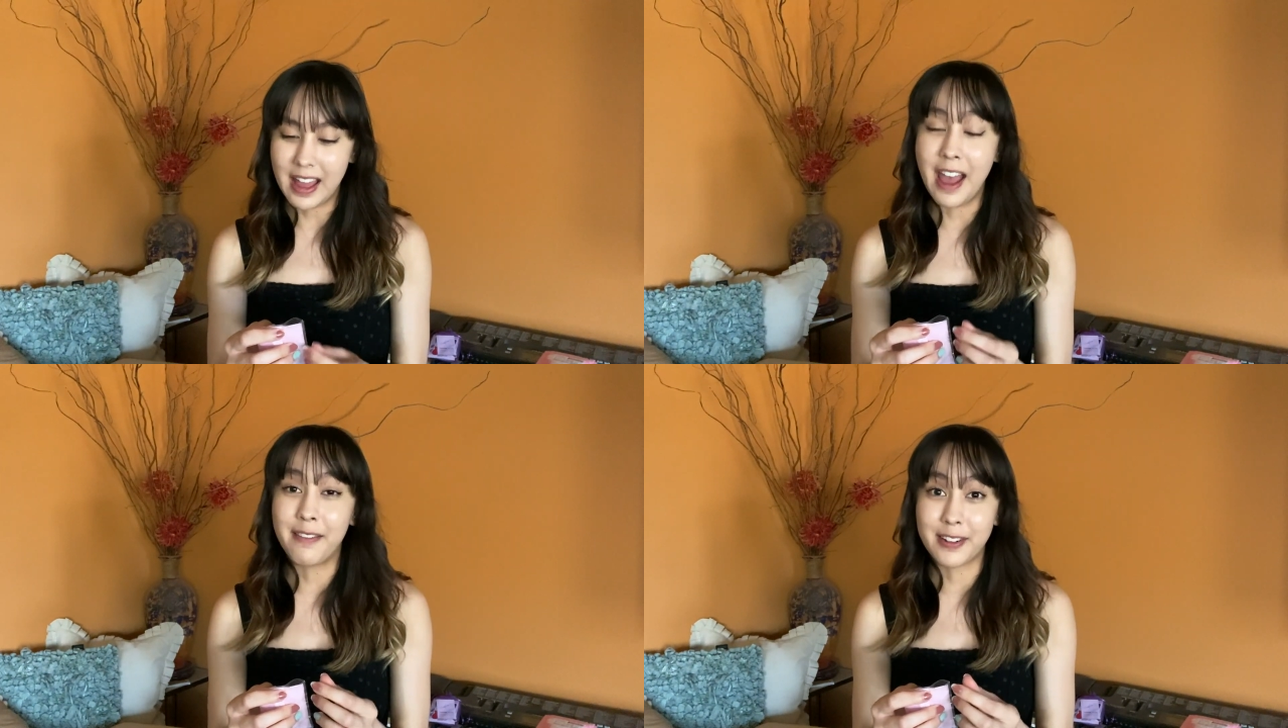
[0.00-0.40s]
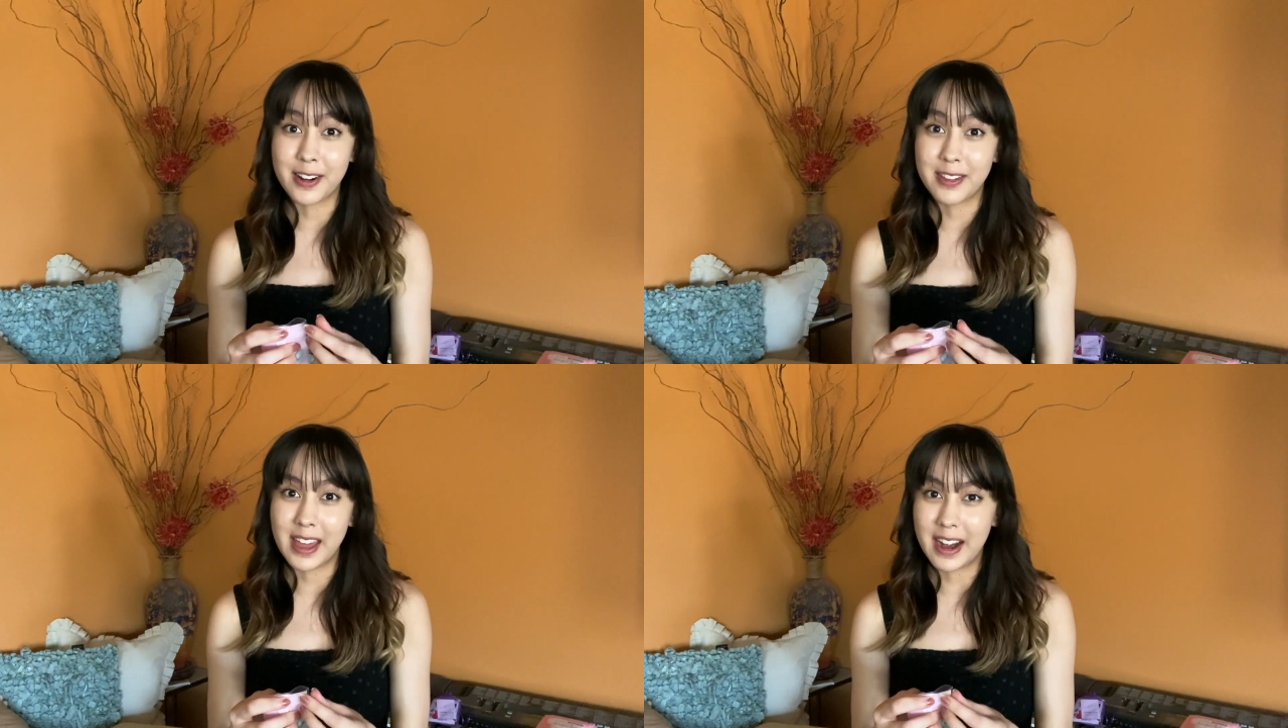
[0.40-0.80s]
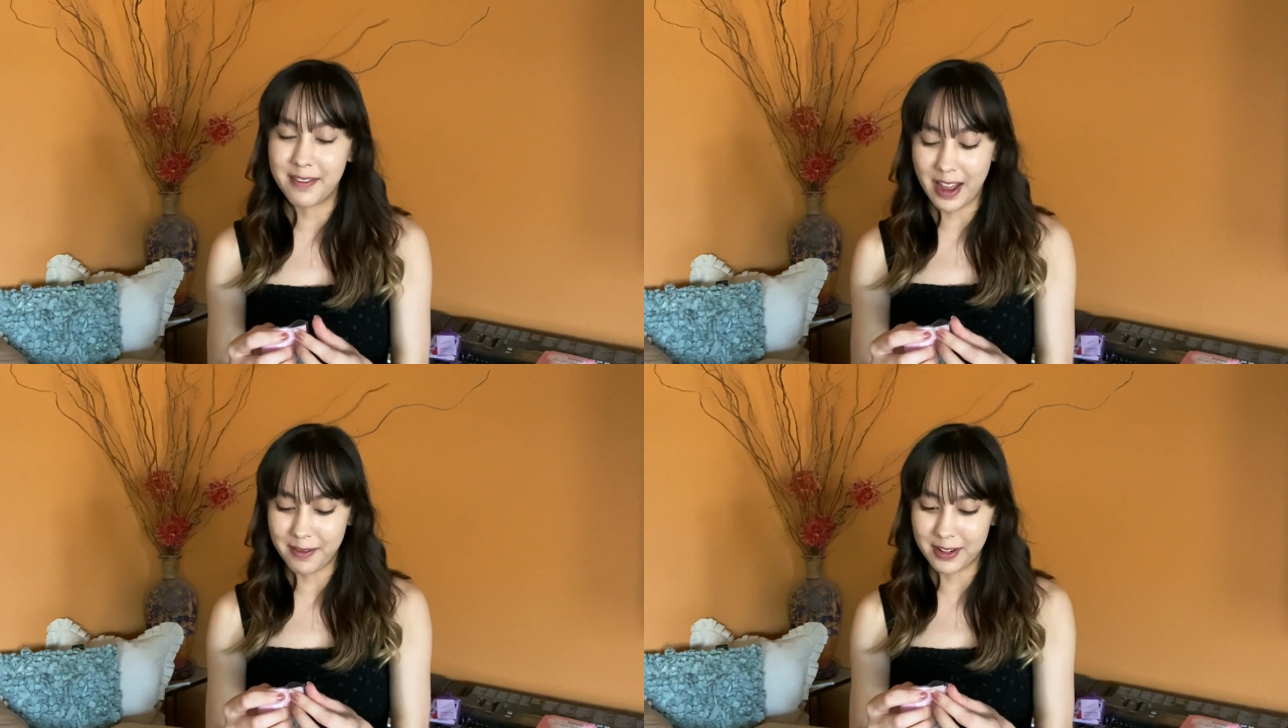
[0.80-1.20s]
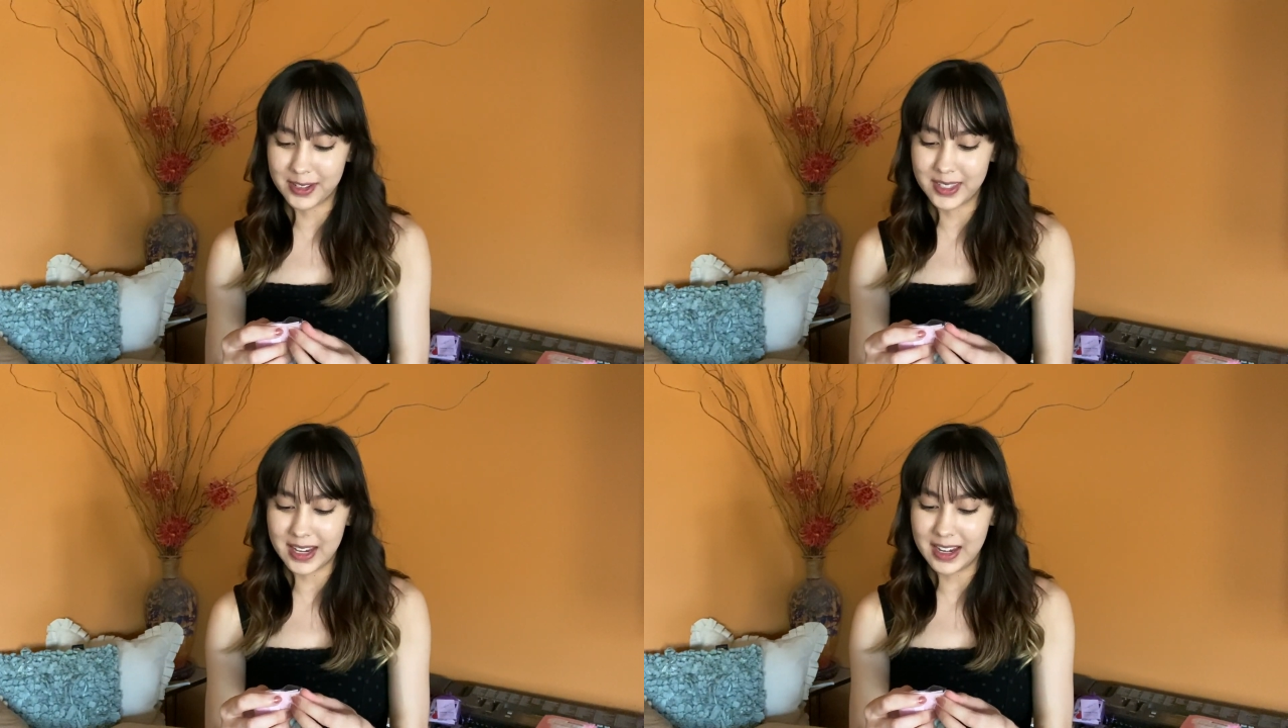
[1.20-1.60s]
ever that I've ever
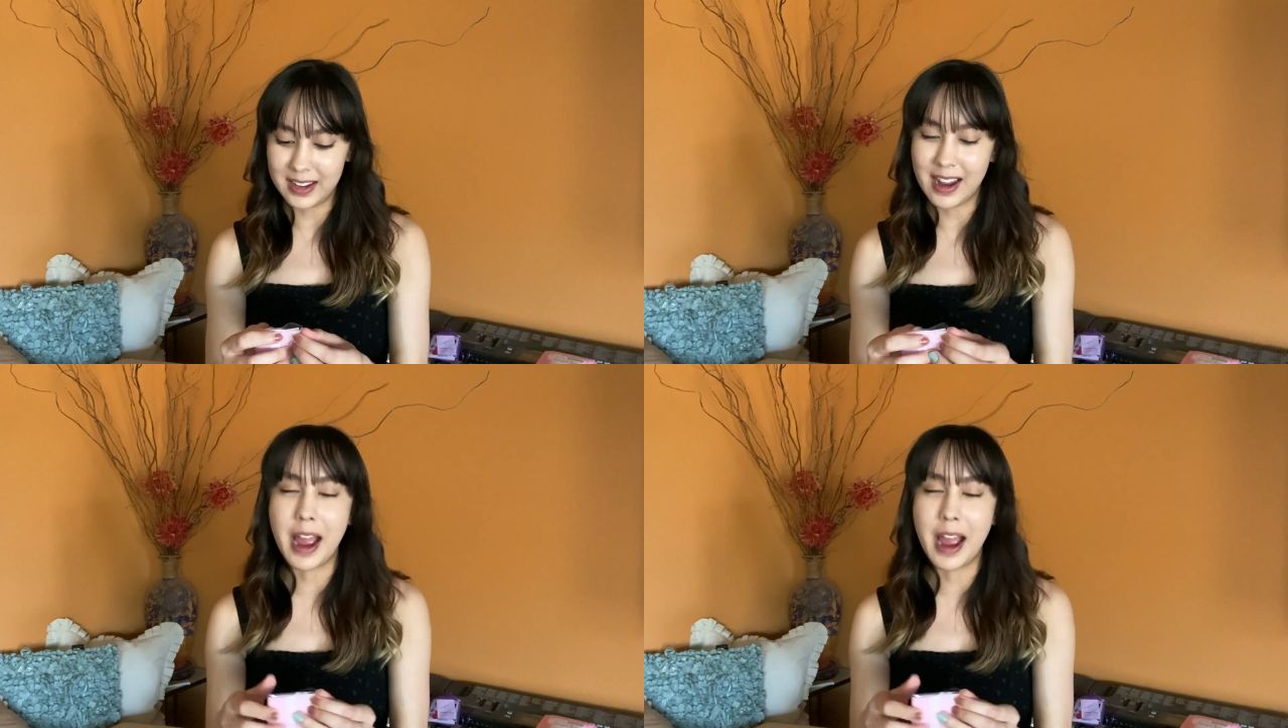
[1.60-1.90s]
seen.